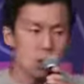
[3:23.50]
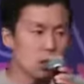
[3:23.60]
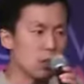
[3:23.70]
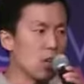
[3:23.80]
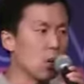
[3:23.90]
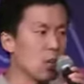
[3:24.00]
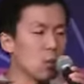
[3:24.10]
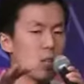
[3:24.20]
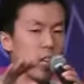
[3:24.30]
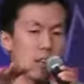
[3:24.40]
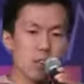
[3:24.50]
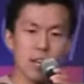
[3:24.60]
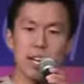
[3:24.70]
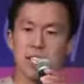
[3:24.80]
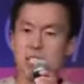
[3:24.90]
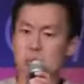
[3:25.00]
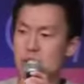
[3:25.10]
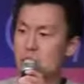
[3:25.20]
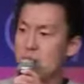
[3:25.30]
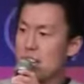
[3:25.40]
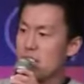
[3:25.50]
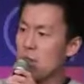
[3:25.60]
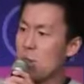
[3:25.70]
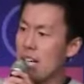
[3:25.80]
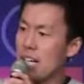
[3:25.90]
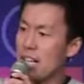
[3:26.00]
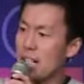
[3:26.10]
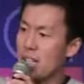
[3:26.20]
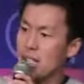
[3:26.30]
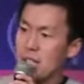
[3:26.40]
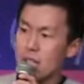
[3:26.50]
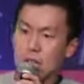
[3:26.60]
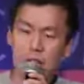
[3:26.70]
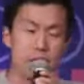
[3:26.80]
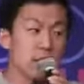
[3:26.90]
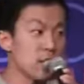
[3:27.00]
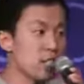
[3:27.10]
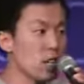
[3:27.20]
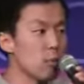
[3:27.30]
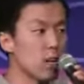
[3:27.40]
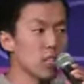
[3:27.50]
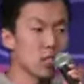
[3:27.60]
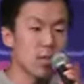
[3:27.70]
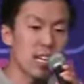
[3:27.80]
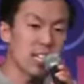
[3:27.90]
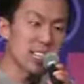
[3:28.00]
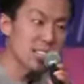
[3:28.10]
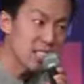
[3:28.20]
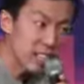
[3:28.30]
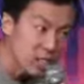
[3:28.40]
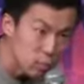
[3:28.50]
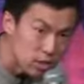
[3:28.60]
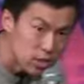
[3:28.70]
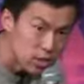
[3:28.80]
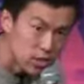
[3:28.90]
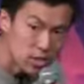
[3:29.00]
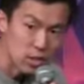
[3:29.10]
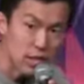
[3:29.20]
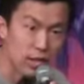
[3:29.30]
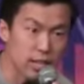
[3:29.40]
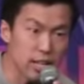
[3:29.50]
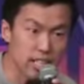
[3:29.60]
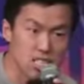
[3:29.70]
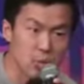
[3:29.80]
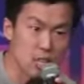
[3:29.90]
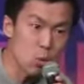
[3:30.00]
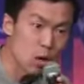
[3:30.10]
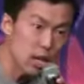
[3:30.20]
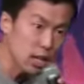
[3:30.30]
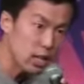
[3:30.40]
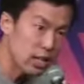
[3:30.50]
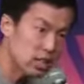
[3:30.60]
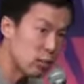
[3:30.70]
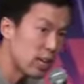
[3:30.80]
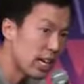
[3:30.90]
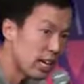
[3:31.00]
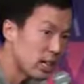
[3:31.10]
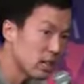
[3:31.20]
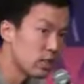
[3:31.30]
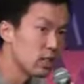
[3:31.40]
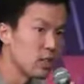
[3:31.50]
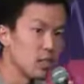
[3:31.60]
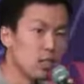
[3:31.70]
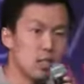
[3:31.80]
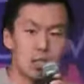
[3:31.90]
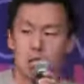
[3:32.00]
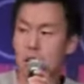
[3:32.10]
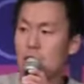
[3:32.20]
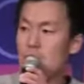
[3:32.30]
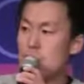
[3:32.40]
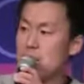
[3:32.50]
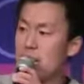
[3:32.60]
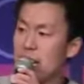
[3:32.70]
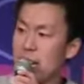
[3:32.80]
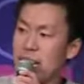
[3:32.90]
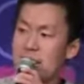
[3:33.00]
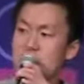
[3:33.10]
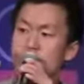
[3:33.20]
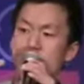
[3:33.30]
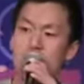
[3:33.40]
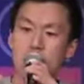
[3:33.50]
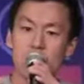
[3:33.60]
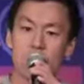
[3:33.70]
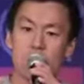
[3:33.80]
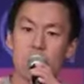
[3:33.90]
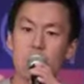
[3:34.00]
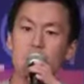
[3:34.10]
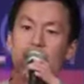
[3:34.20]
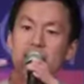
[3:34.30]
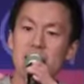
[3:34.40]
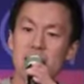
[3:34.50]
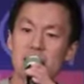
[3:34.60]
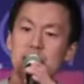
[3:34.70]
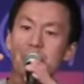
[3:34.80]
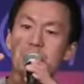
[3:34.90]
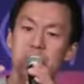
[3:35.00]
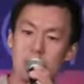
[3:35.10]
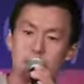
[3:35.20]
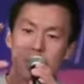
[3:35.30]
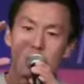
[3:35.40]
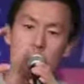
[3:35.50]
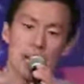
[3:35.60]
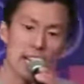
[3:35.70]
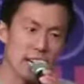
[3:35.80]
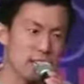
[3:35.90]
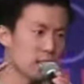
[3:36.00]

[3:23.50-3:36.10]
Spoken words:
No one will ever ask me to crack their back. The thing is, though, I'm also not, like, a tiny person, so you're not gonna ask me to walk on your back. I'm in that nice middle area where I can't do shit for your back.